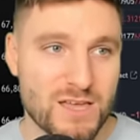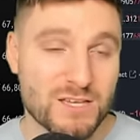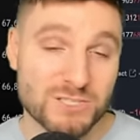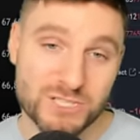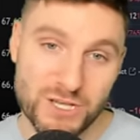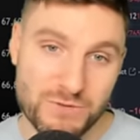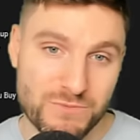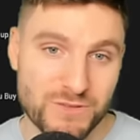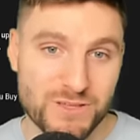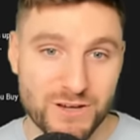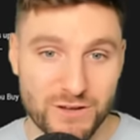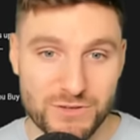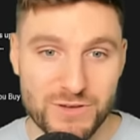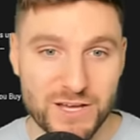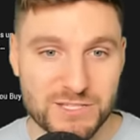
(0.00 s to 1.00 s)
So, you
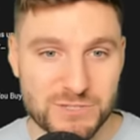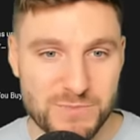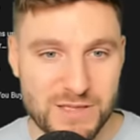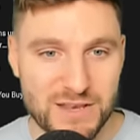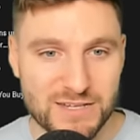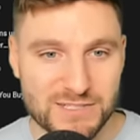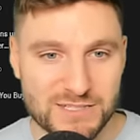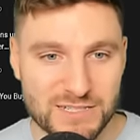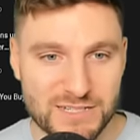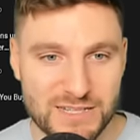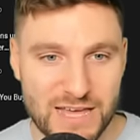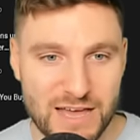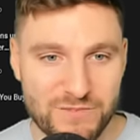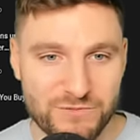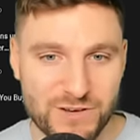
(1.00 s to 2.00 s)
know, you had to be listening
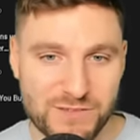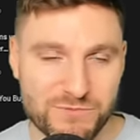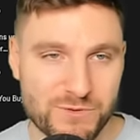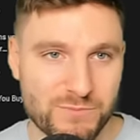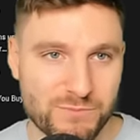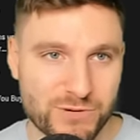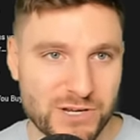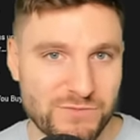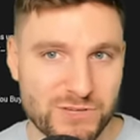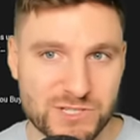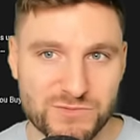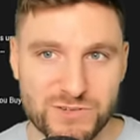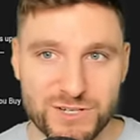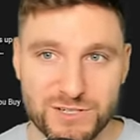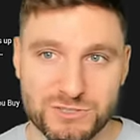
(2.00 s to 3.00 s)
carefully from
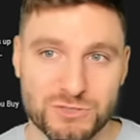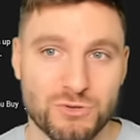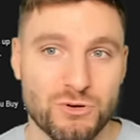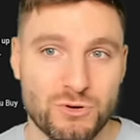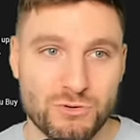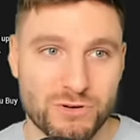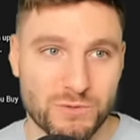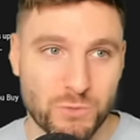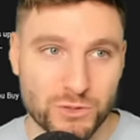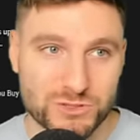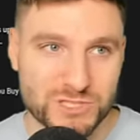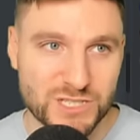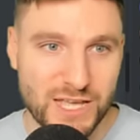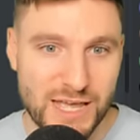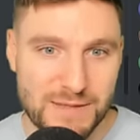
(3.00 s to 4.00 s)
previous videos, or
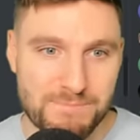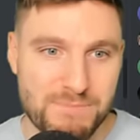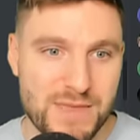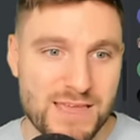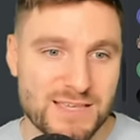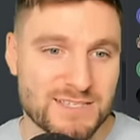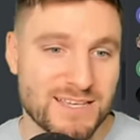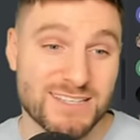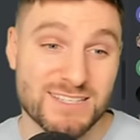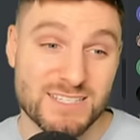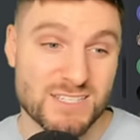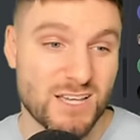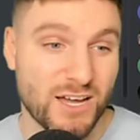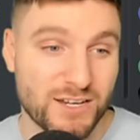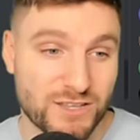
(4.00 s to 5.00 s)
once again, be
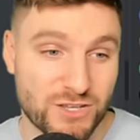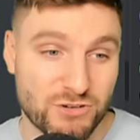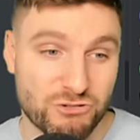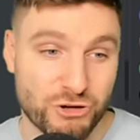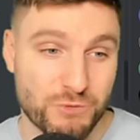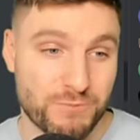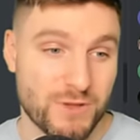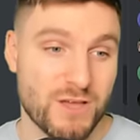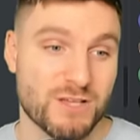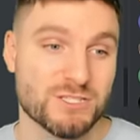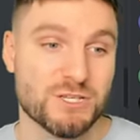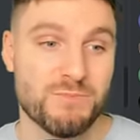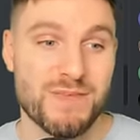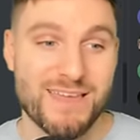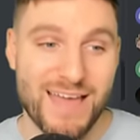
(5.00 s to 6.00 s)
inside of the group
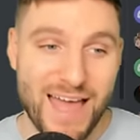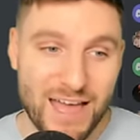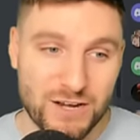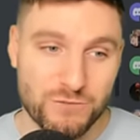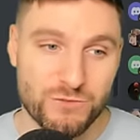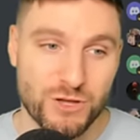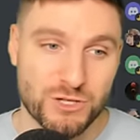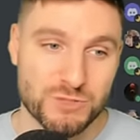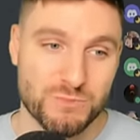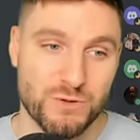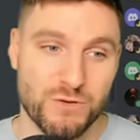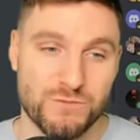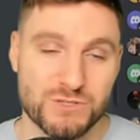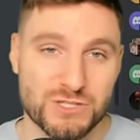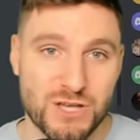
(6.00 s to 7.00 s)
to be ahead of those
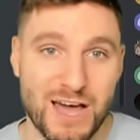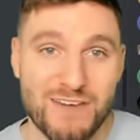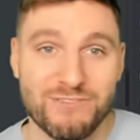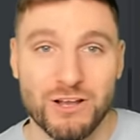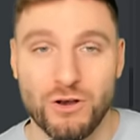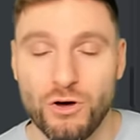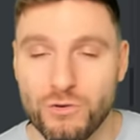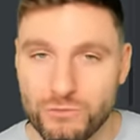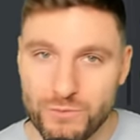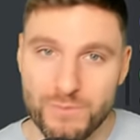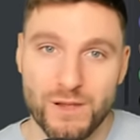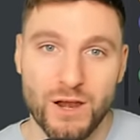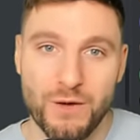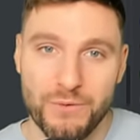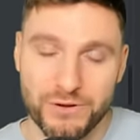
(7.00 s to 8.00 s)
moves, to have a long from
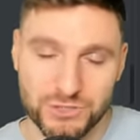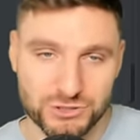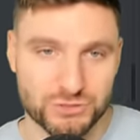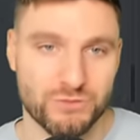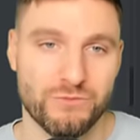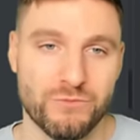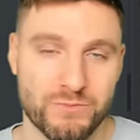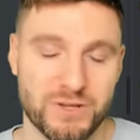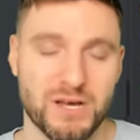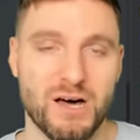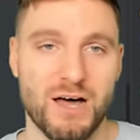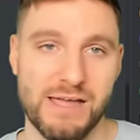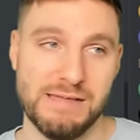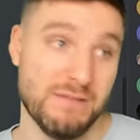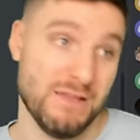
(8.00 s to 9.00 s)
the low and a short from the
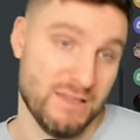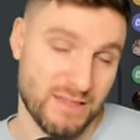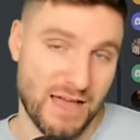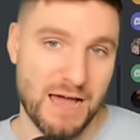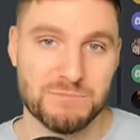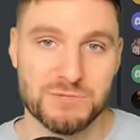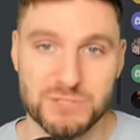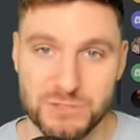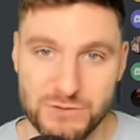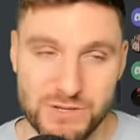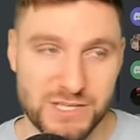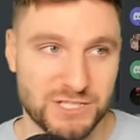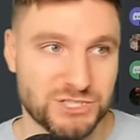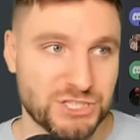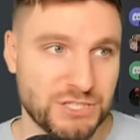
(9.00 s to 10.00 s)
high.
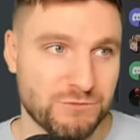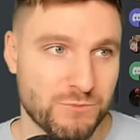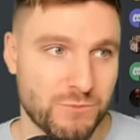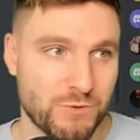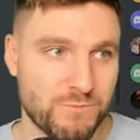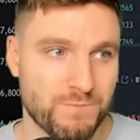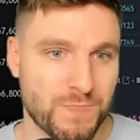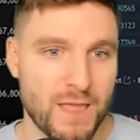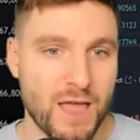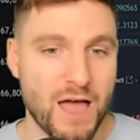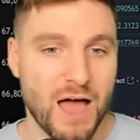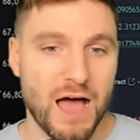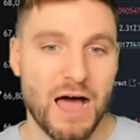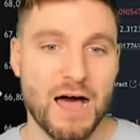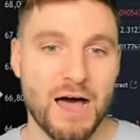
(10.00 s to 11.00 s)
Absolutely achievable.
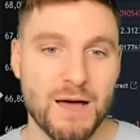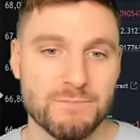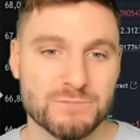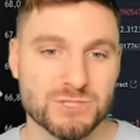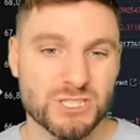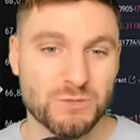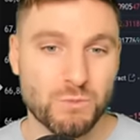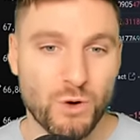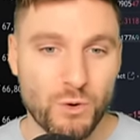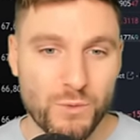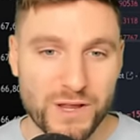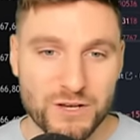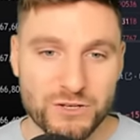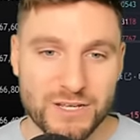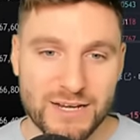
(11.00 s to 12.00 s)
Um, so what are
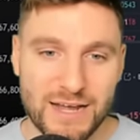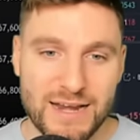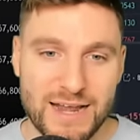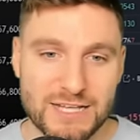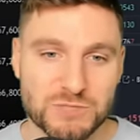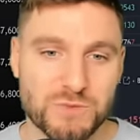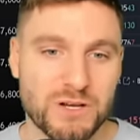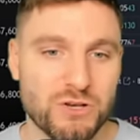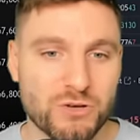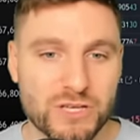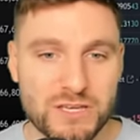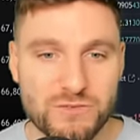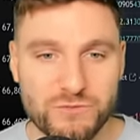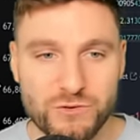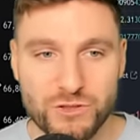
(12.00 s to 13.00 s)
we looking at next? We're
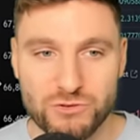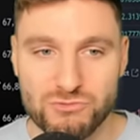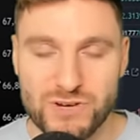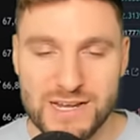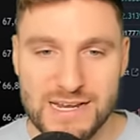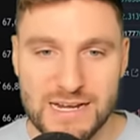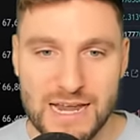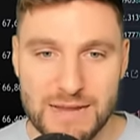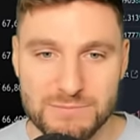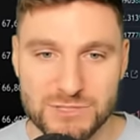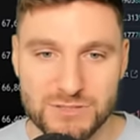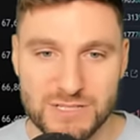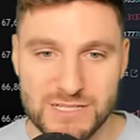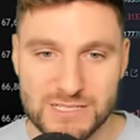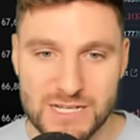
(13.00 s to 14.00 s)
looking for the reclaims
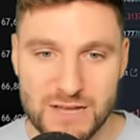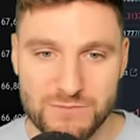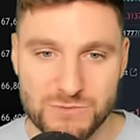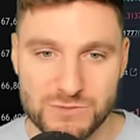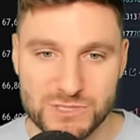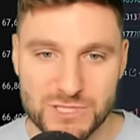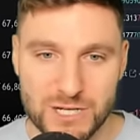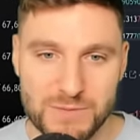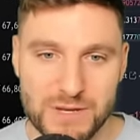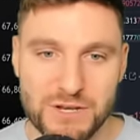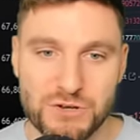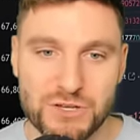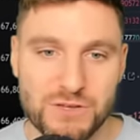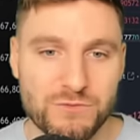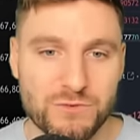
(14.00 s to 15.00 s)
of these levels. I'd be
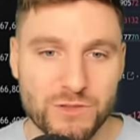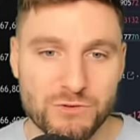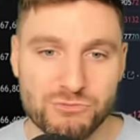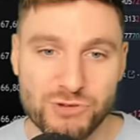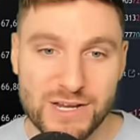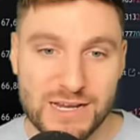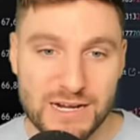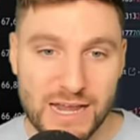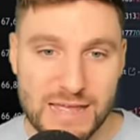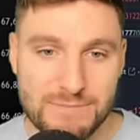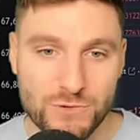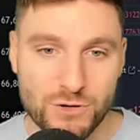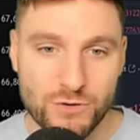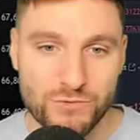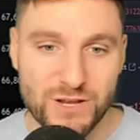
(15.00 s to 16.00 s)
looking for the
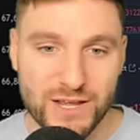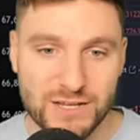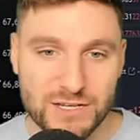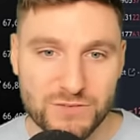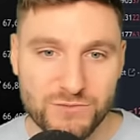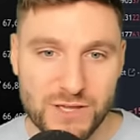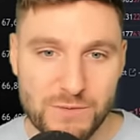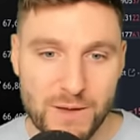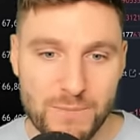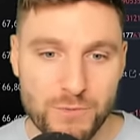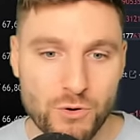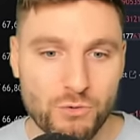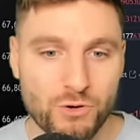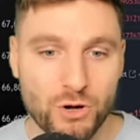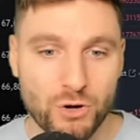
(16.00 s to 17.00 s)
reclaim of the anchored V WAP
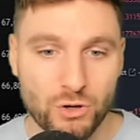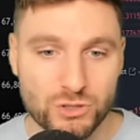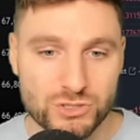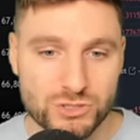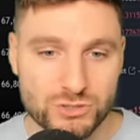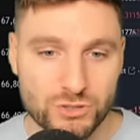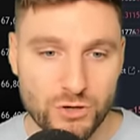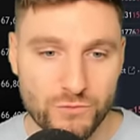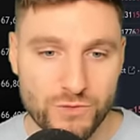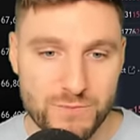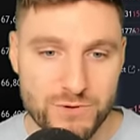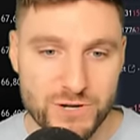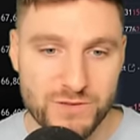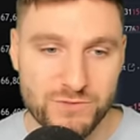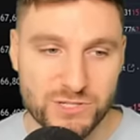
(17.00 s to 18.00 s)
or a loss of the
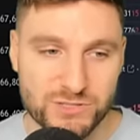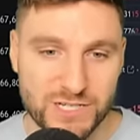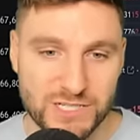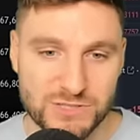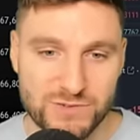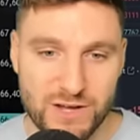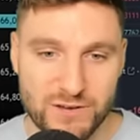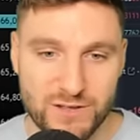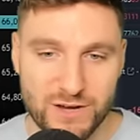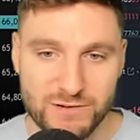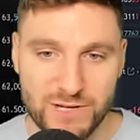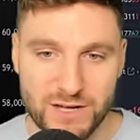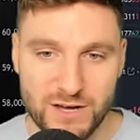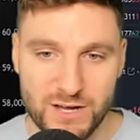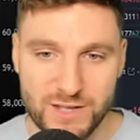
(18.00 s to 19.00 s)
previous range value
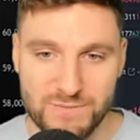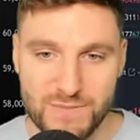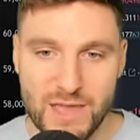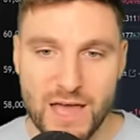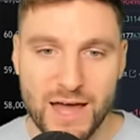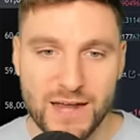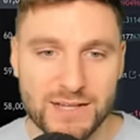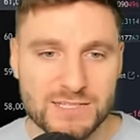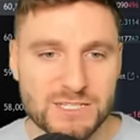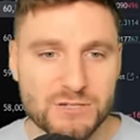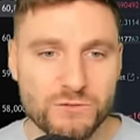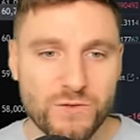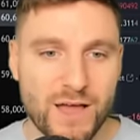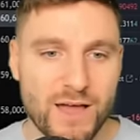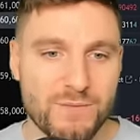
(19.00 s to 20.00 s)
area high. And
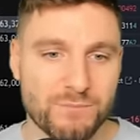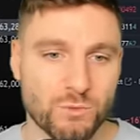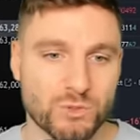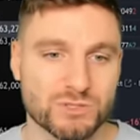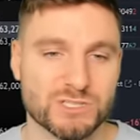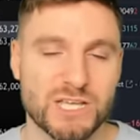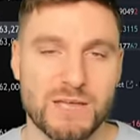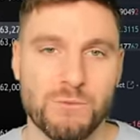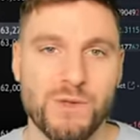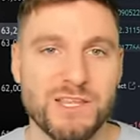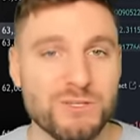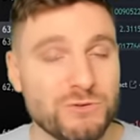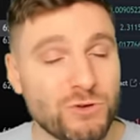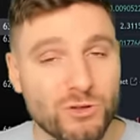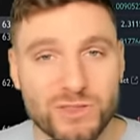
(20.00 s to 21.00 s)
until there, once again, we
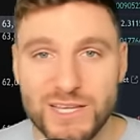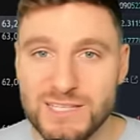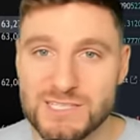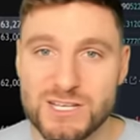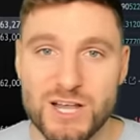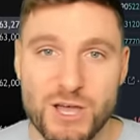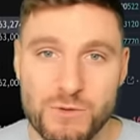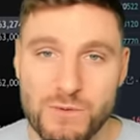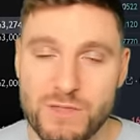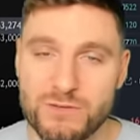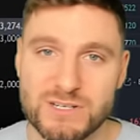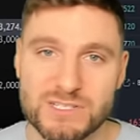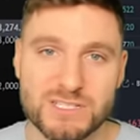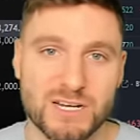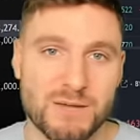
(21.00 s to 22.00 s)
do not need to know whether
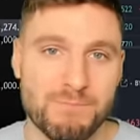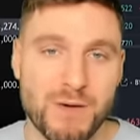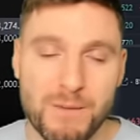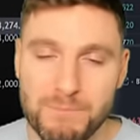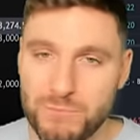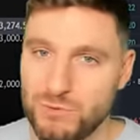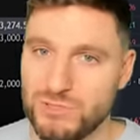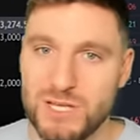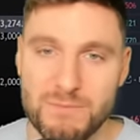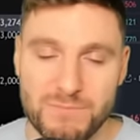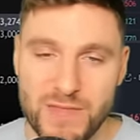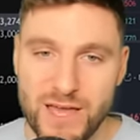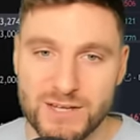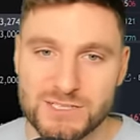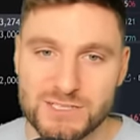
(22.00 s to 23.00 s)
it's going to pump or dump
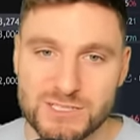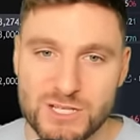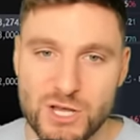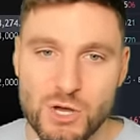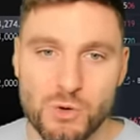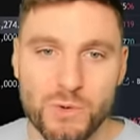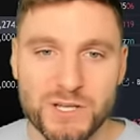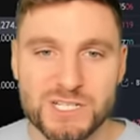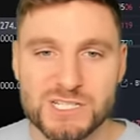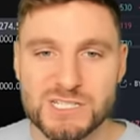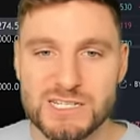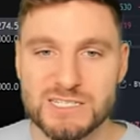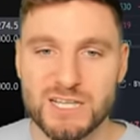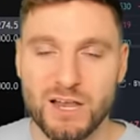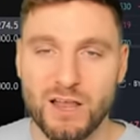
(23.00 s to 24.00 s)
next. We just
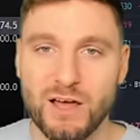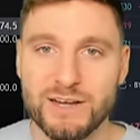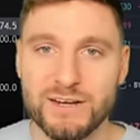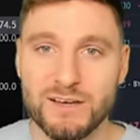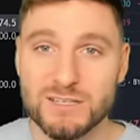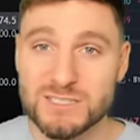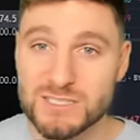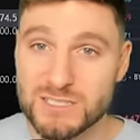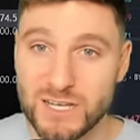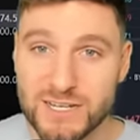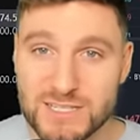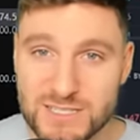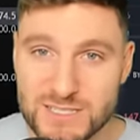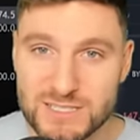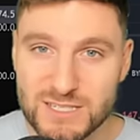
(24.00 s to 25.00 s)
need to line our
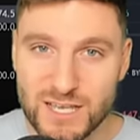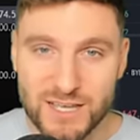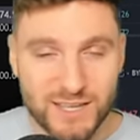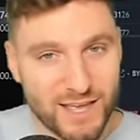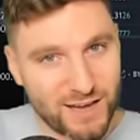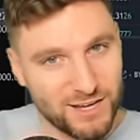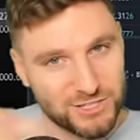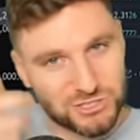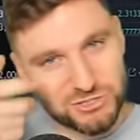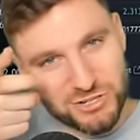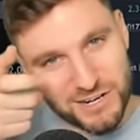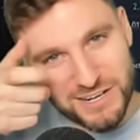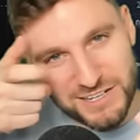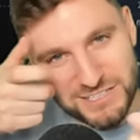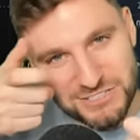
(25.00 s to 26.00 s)
sights, get our
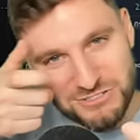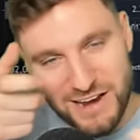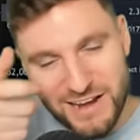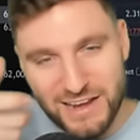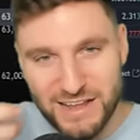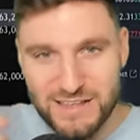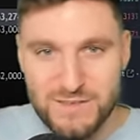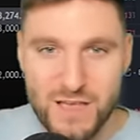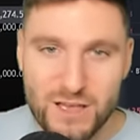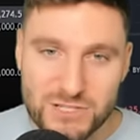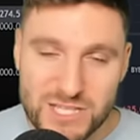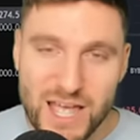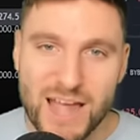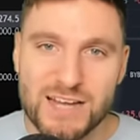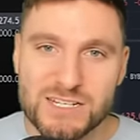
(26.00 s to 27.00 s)
triggers ready
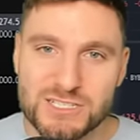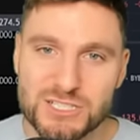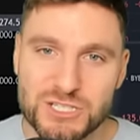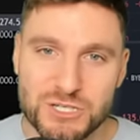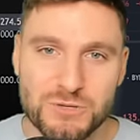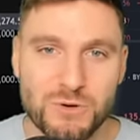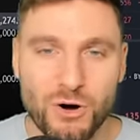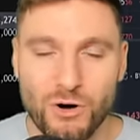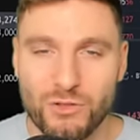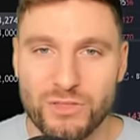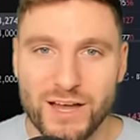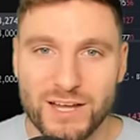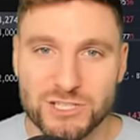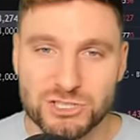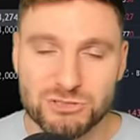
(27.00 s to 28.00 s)
to execute on
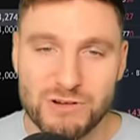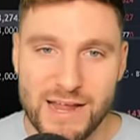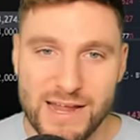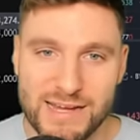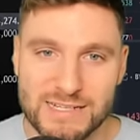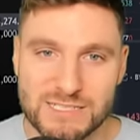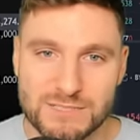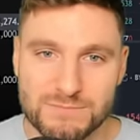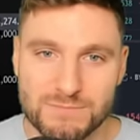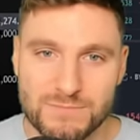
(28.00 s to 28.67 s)
that trade.